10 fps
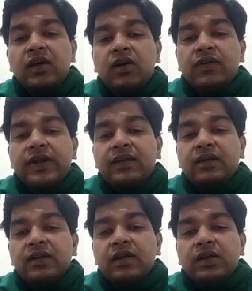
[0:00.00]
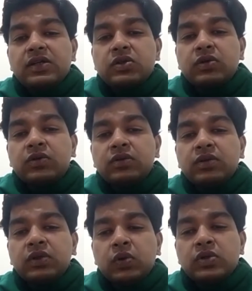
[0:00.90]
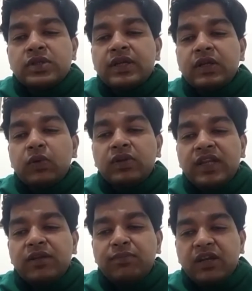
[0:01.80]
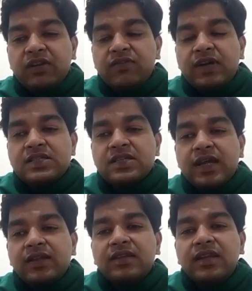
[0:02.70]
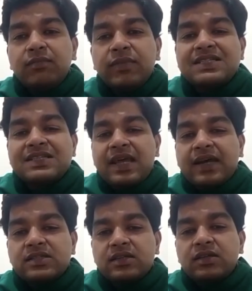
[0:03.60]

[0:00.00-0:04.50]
All right. So those include three breakfasts and three mid snacks.